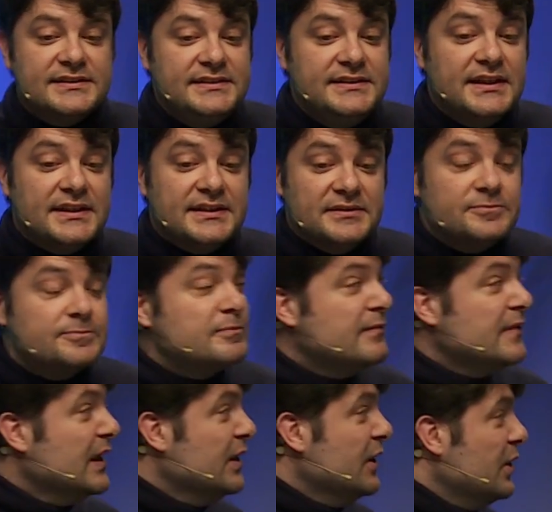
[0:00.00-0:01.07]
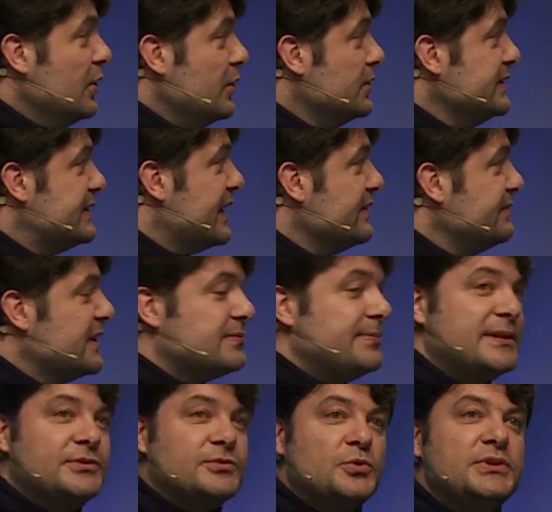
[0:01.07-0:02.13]
publishers just
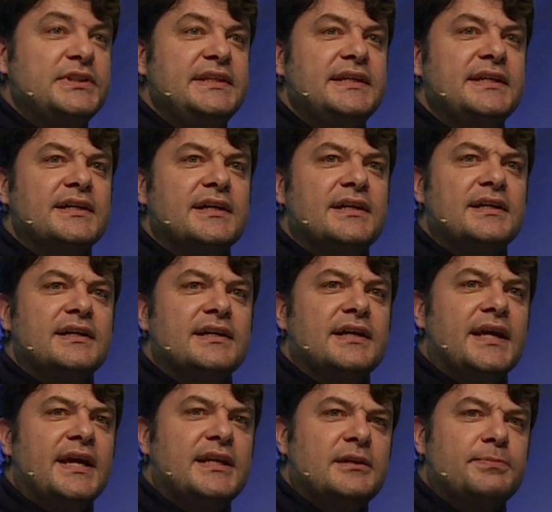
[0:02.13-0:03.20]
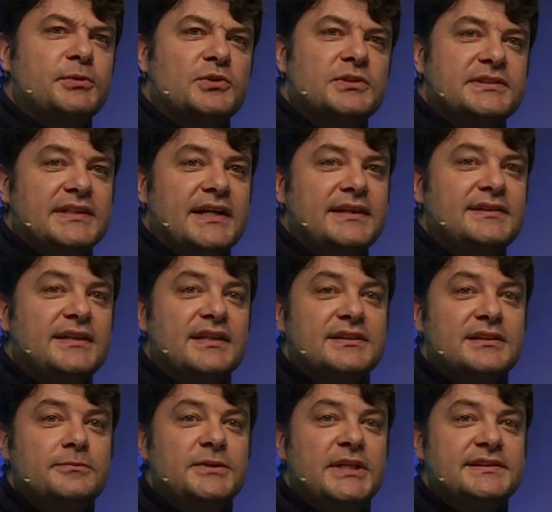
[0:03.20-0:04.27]
showed a lot of
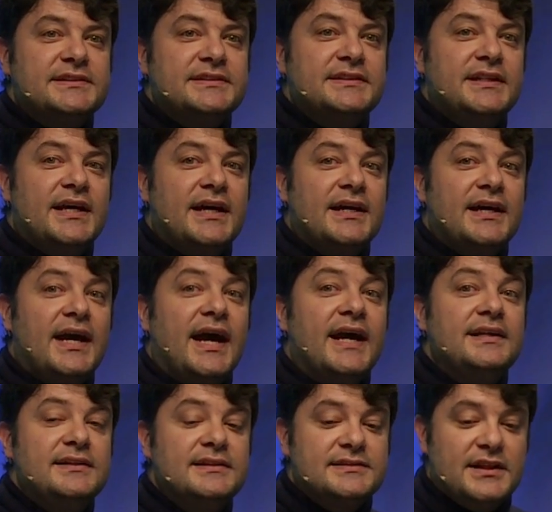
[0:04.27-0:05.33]
low-quality ads,